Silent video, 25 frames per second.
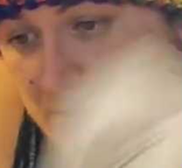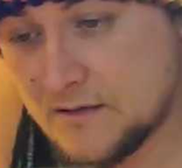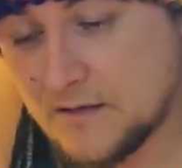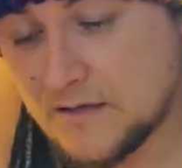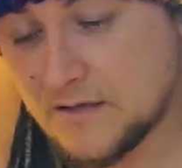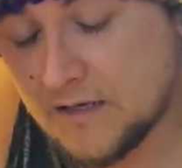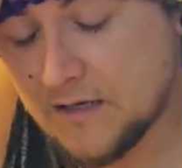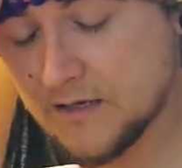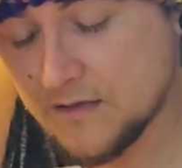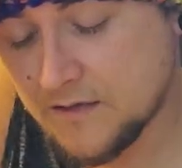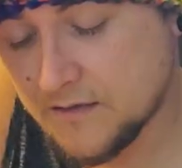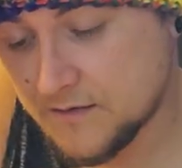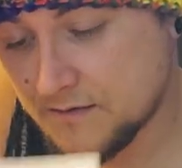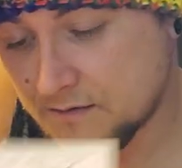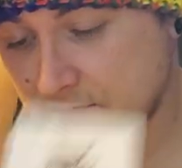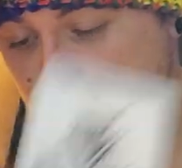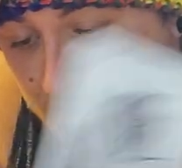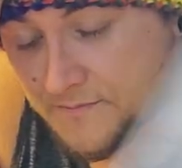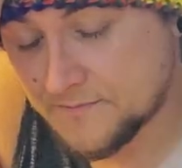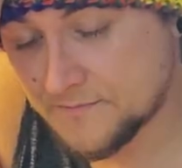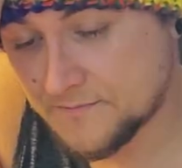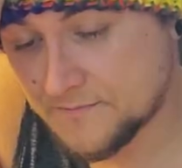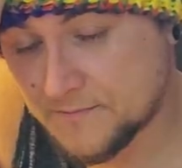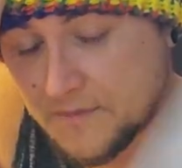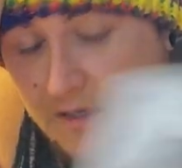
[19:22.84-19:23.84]

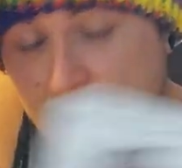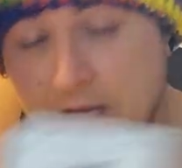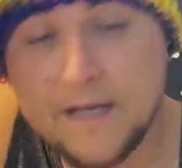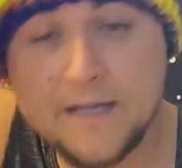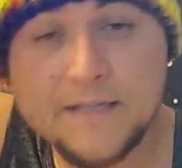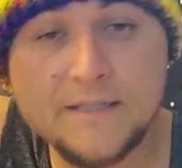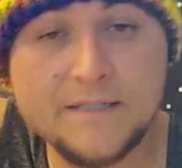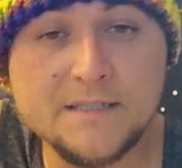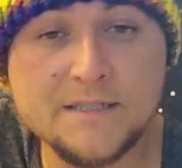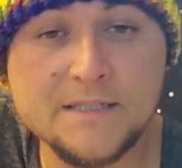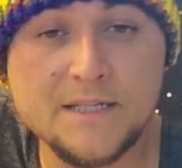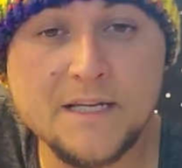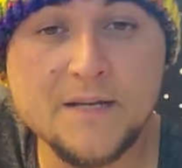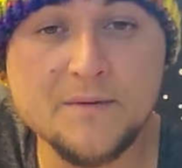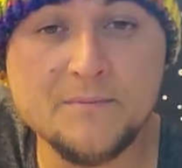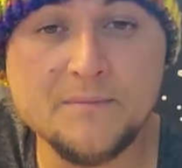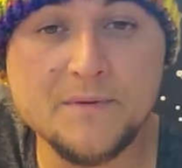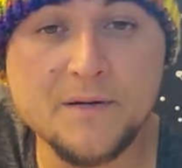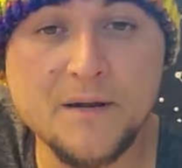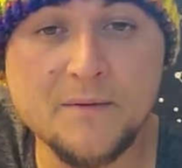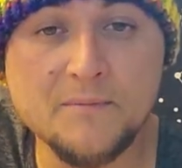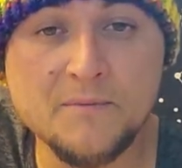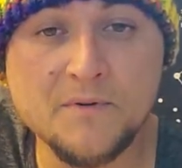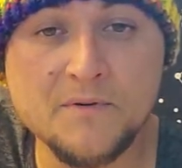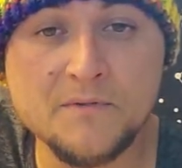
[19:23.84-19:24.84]
I hate to say it, but
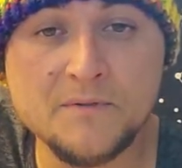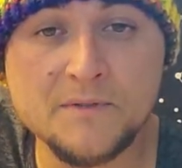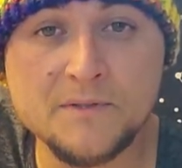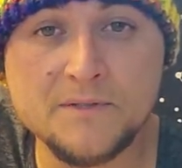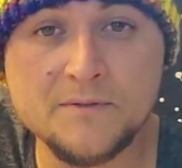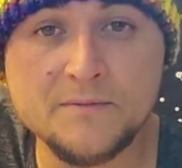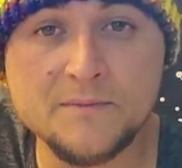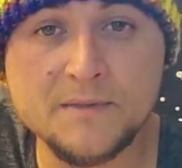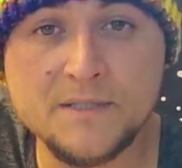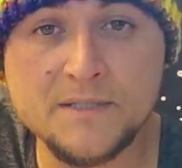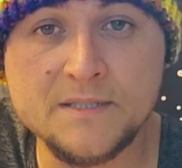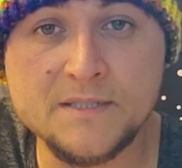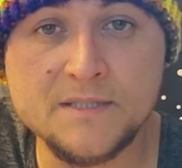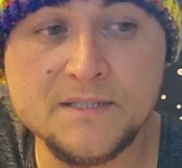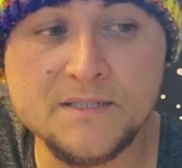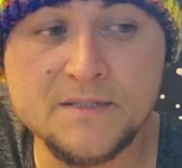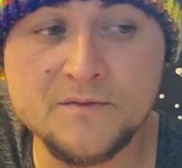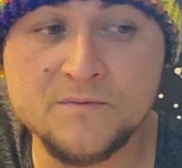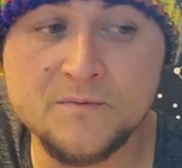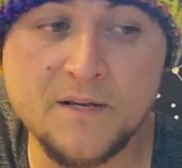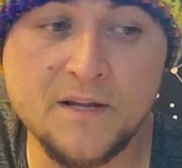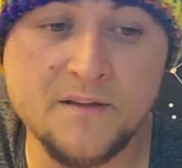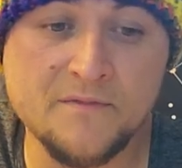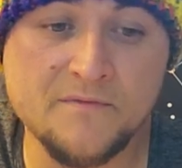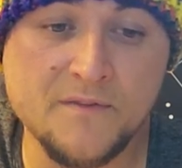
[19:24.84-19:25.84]
I'm going to because this is
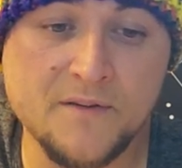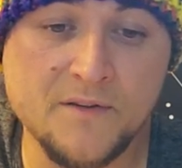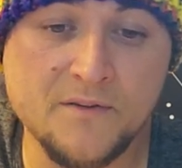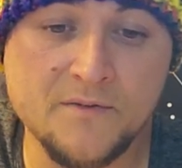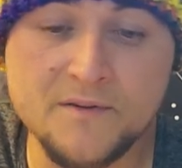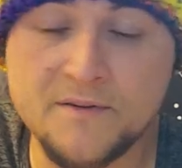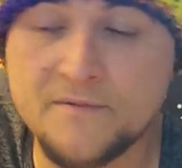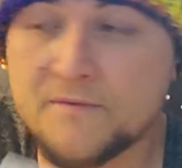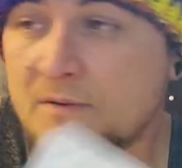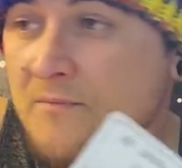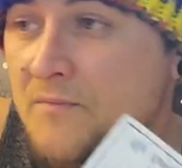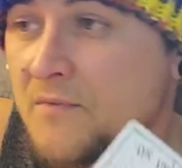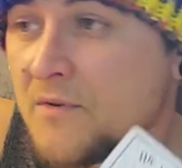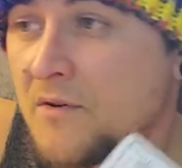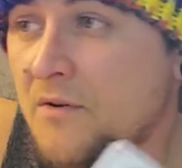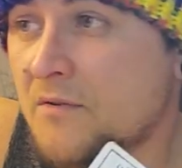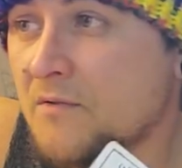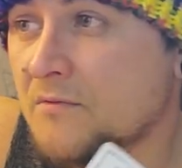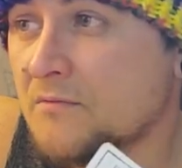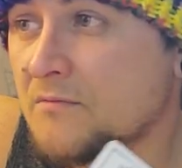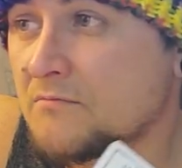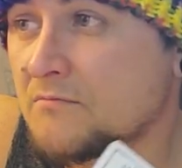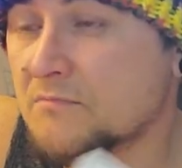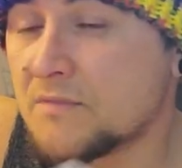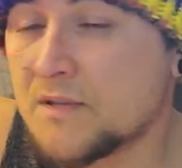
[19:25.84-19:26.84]
what I feel. And if I'm
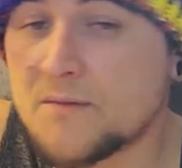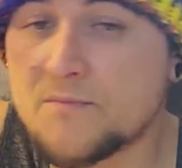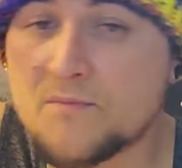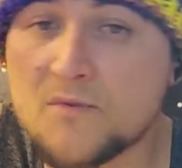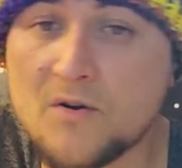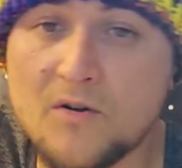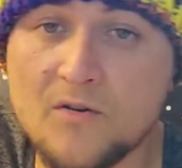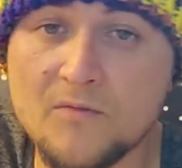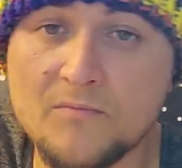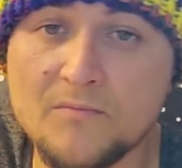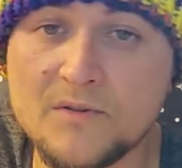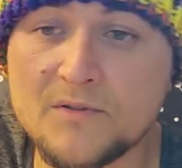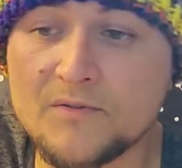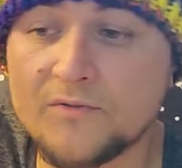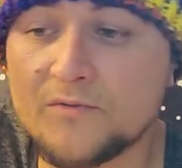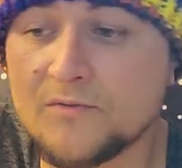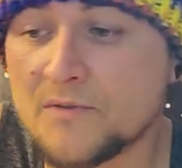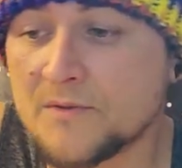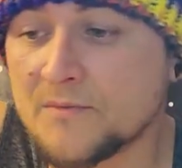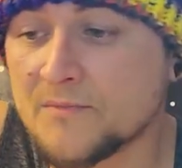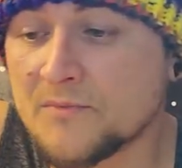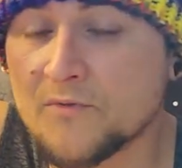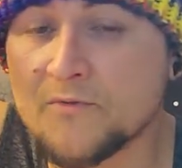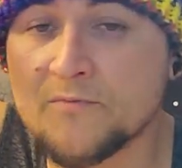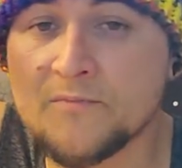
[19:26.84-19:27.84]
wrong, then I'm wrong. But who
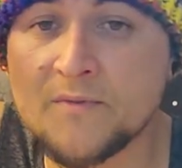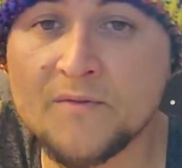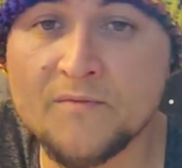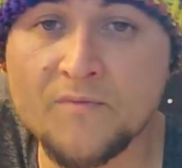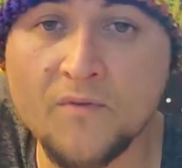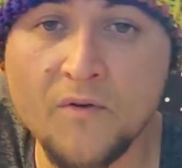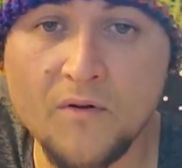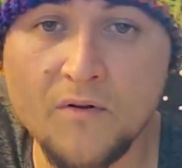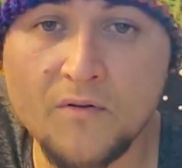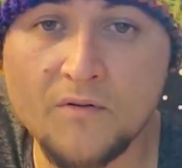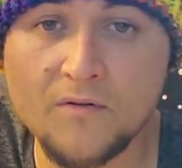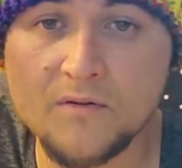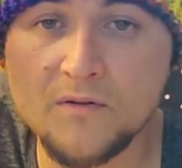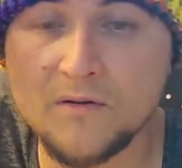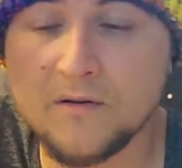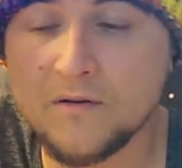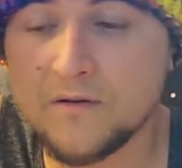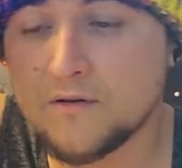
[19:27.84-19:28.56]
can prove me wrong?